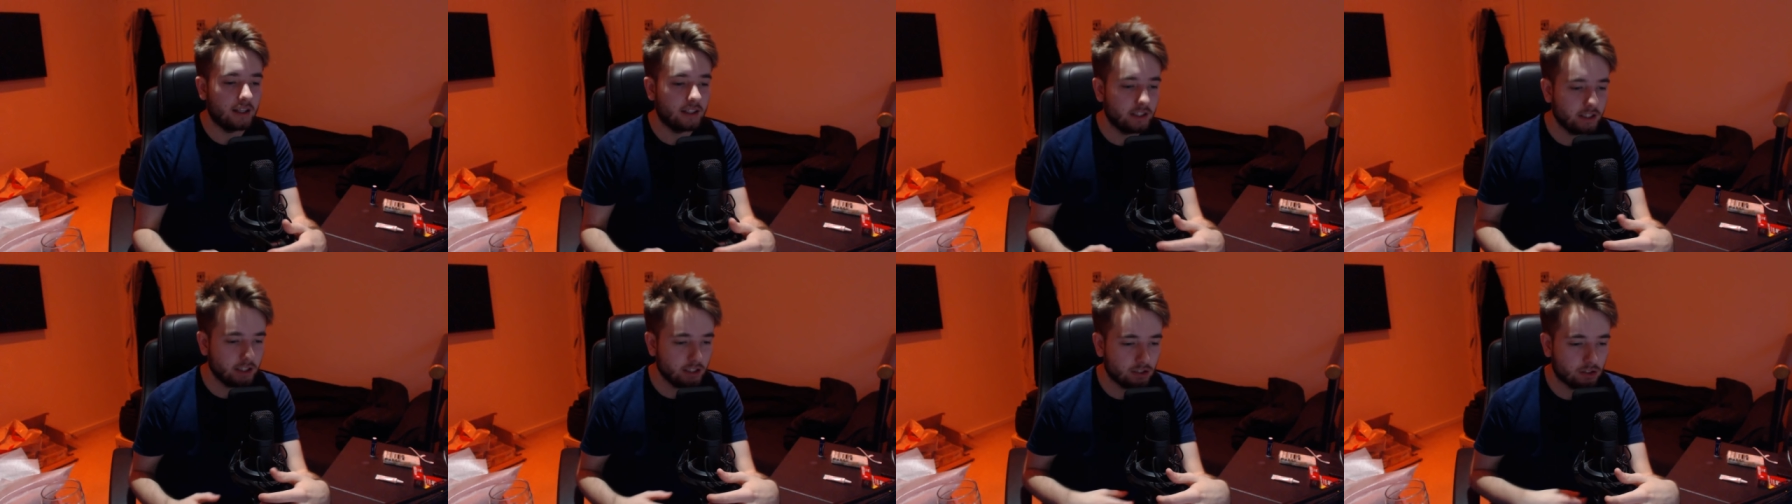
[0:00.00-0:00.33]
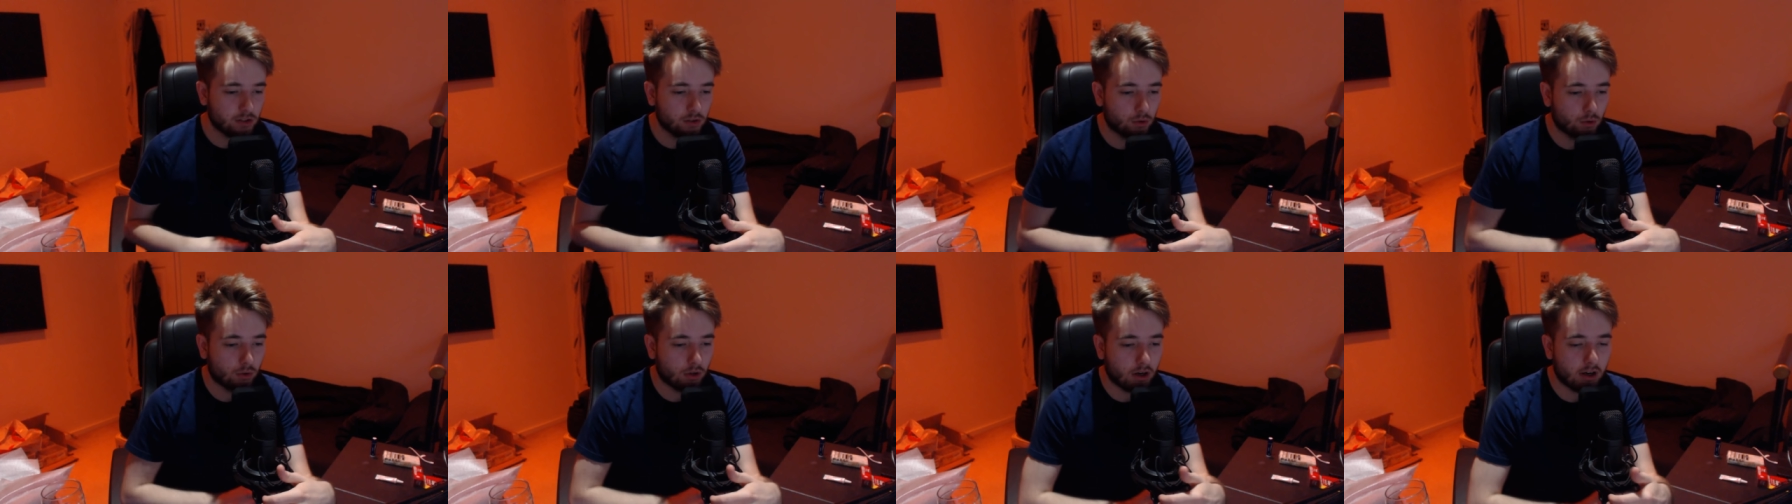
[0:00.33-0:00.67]

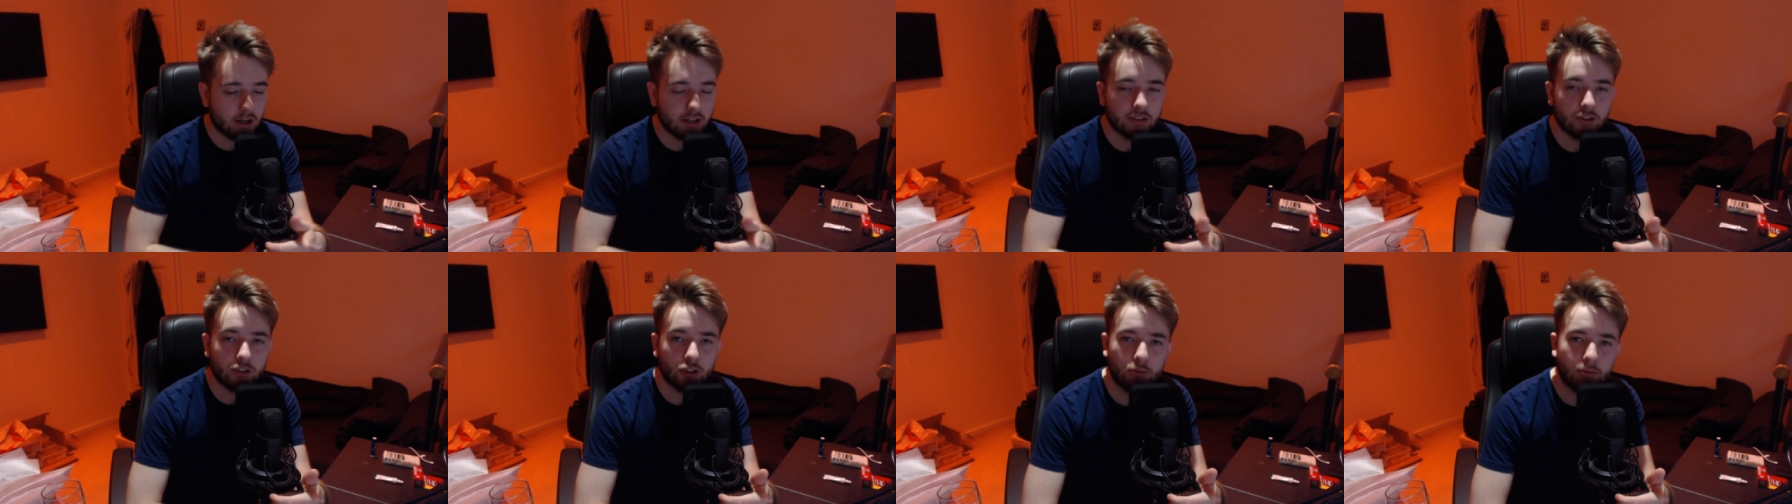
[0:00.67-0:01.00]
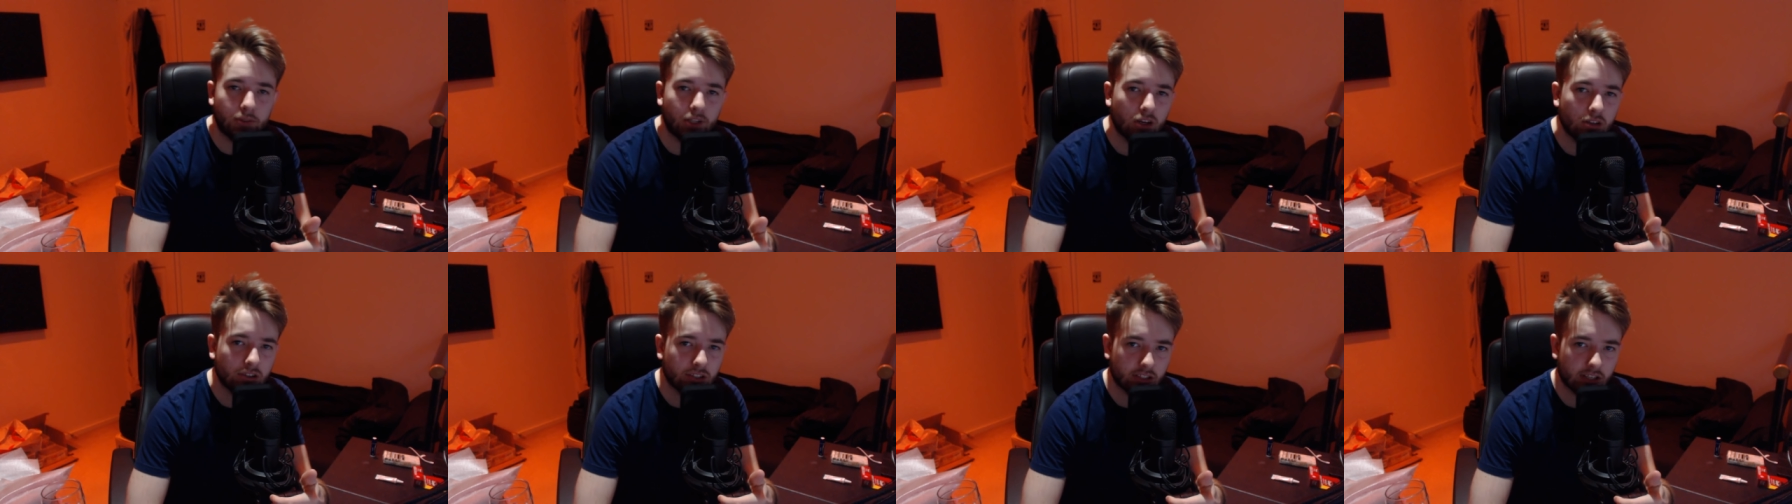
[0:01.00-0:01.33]
He's alright. Should
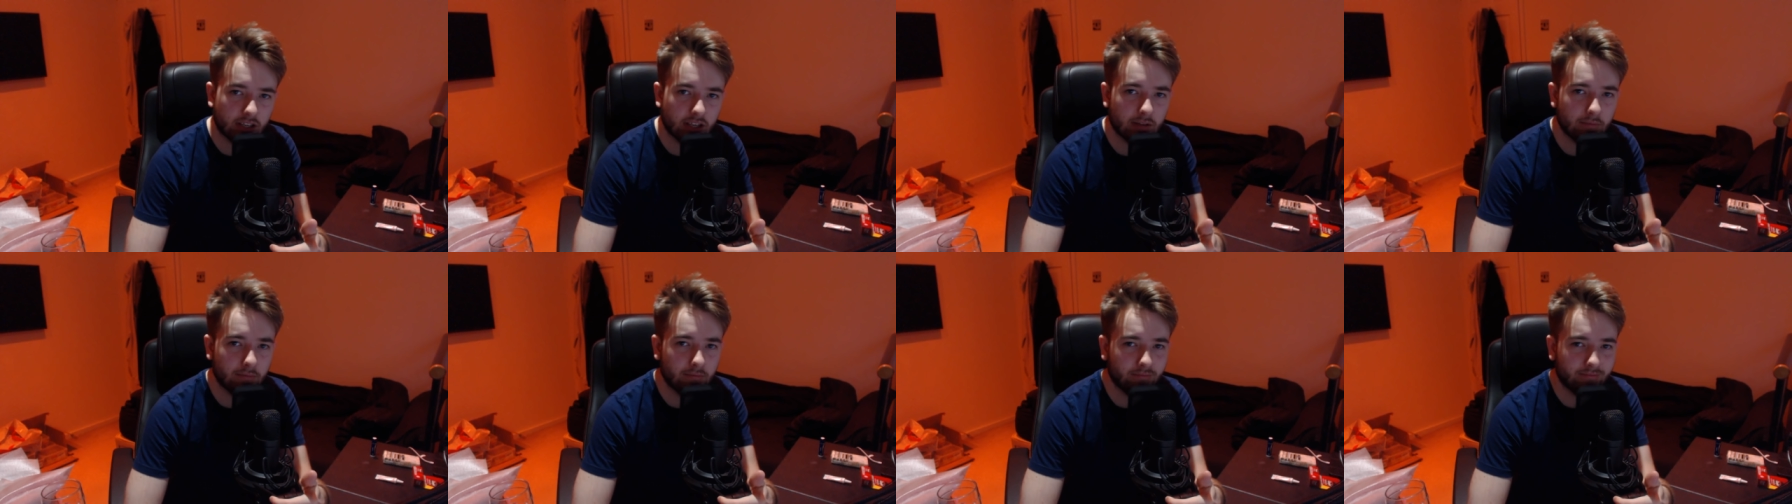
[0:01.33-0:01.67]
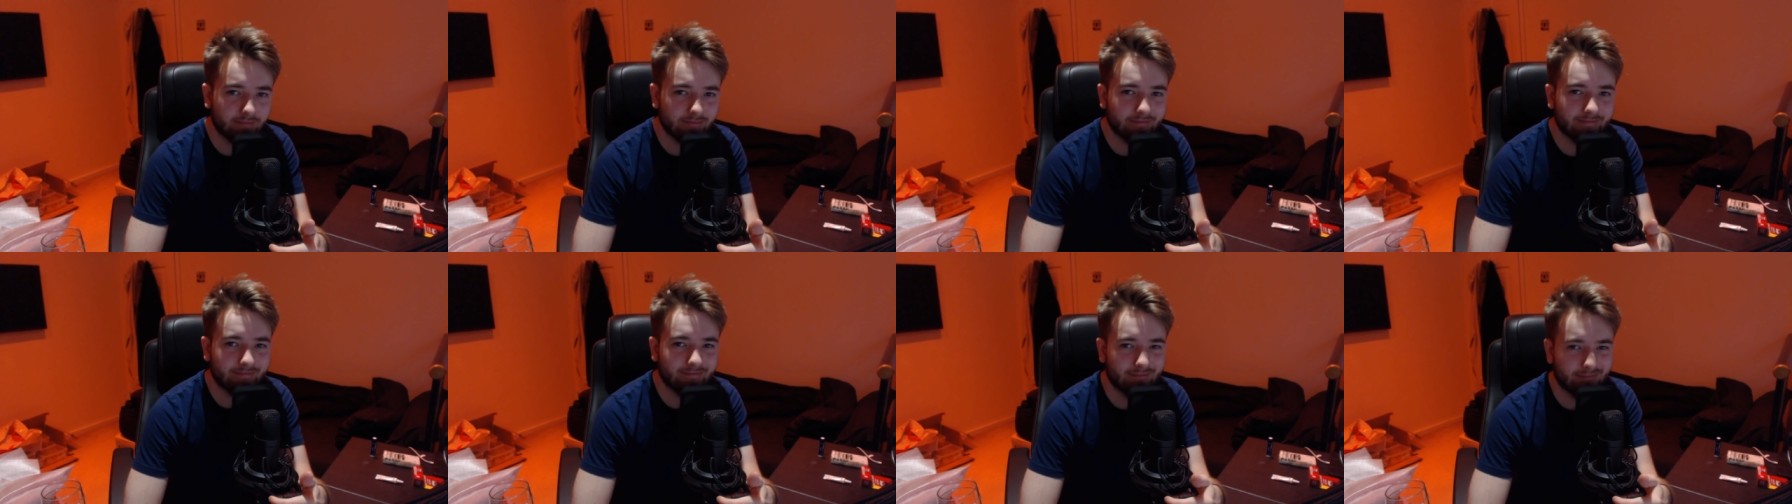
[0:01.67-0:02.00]
we go see
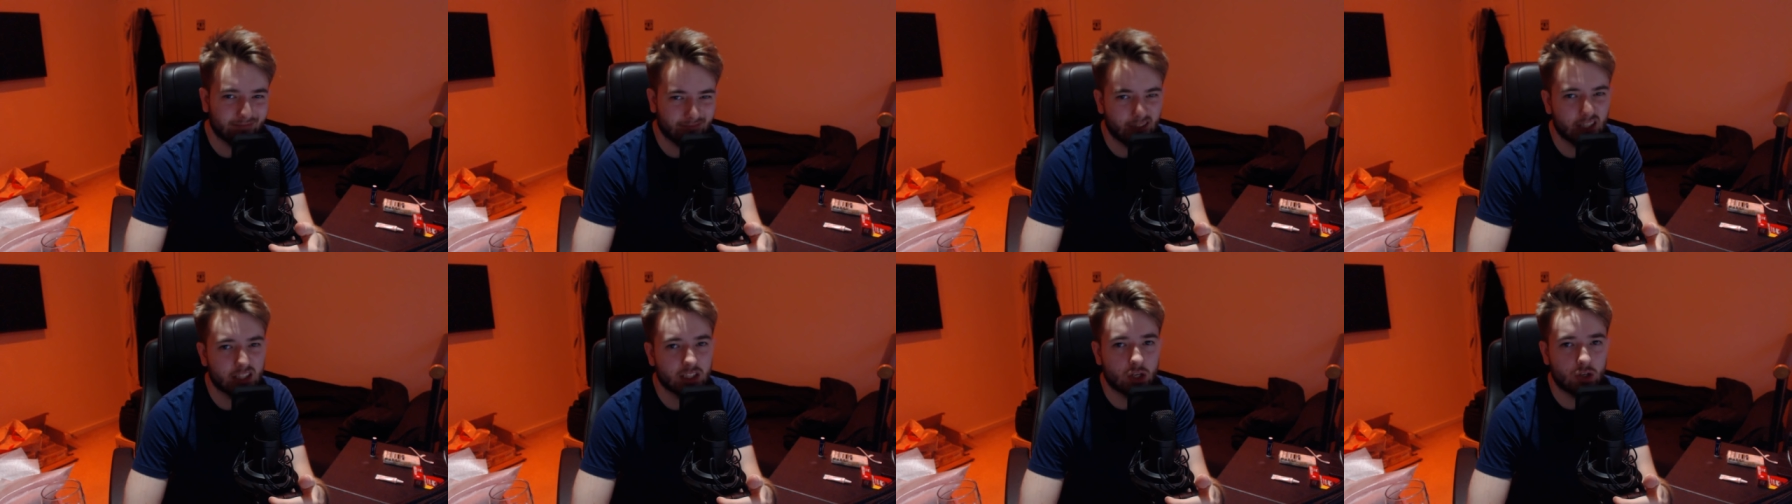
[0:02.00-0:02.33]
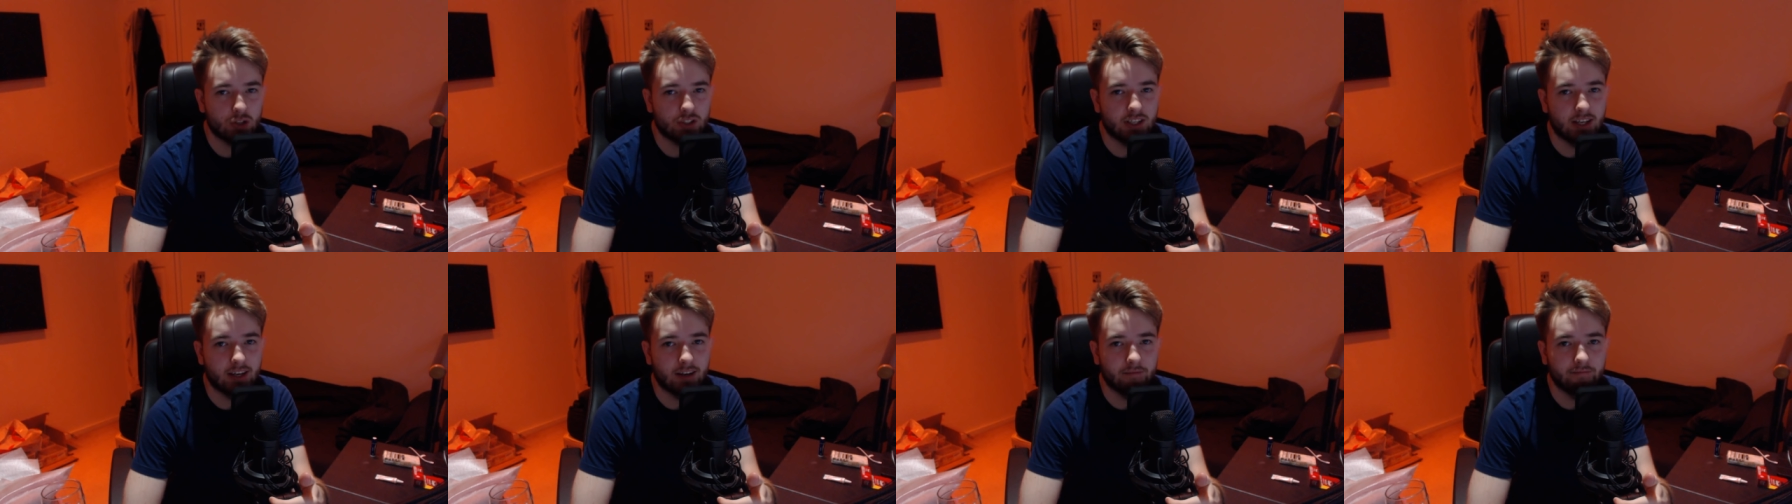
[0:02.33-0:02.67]
him? Let's
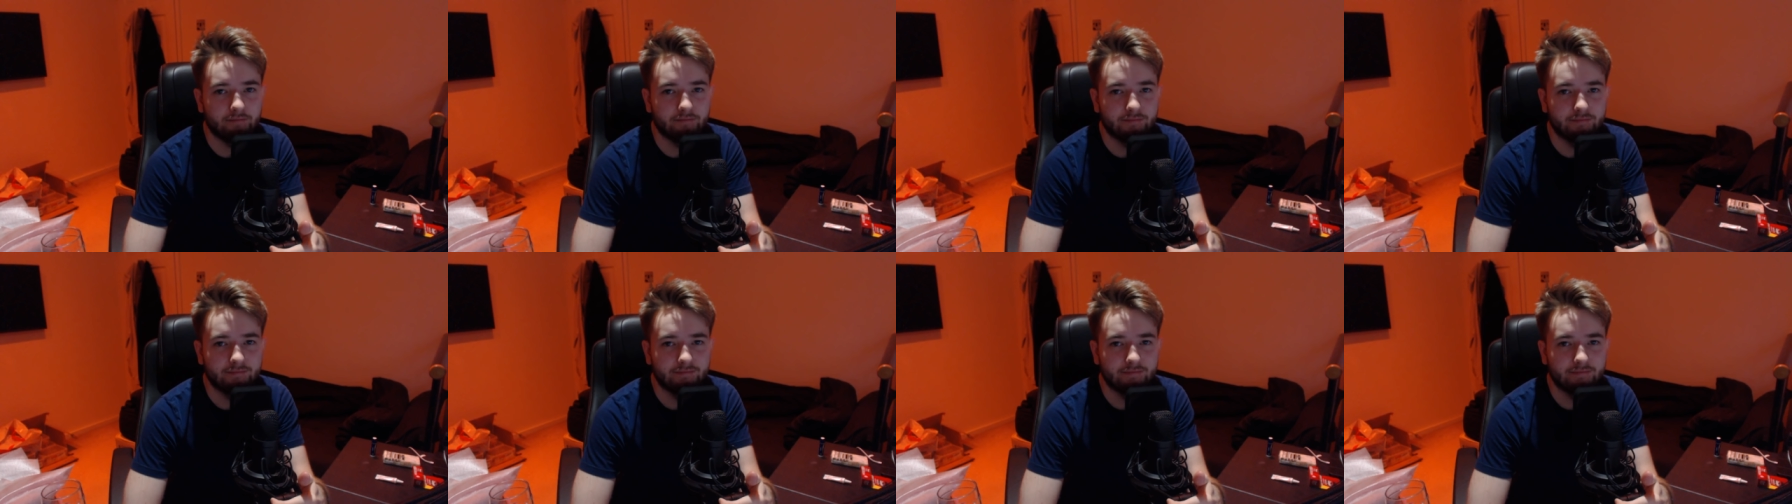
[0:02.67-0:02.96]
go see him.